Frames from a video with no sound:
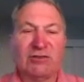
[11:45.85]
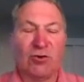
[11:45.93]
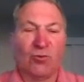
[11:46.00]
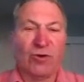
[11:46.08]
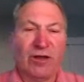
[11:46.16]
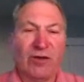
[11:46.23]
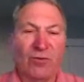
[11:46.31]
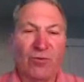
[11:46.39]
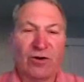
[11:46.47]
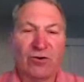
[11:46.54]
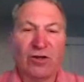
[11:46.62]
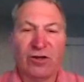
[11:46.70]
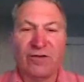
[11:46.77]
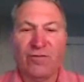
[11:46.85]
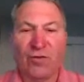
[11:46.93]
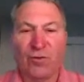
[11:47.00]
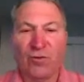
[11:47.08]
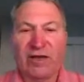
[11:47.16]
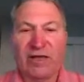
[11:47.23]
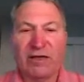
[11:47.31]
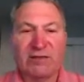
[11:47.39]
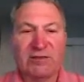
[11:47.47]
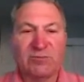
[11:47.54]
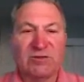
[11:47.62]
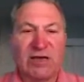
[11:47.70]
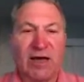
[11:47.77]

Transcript: So we are looking forward to getting some